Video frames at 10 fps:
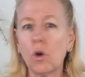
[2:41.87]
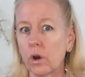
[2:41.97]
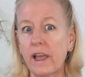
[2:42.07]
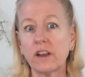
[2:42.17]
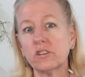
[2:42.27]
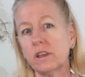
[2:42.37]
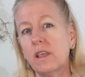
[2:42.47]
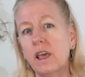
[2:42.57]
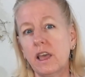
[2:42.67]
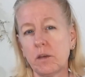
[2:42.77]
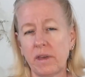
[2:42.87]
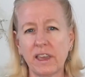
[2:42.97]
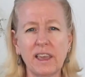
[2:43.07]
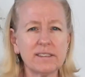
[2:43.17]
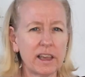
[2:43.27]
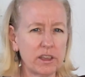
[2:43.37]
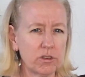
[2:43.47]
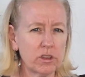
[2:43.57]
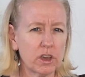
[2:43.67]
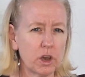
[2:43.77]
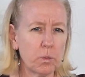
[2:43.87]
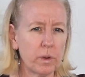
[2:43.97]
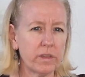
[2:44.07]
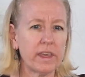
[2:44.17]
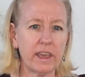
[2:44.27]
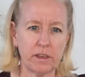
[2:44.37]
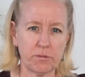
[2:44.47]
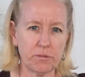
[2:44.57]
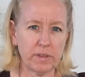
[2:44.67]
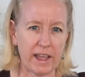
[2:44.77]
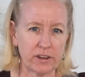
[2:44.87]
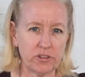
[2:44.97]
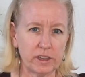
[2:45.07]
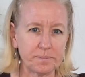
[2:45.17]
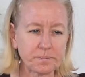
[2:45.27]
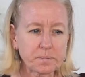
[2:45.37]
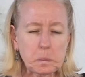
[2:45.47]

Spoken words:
Or actually, in my case, I usually go with a flat sheet.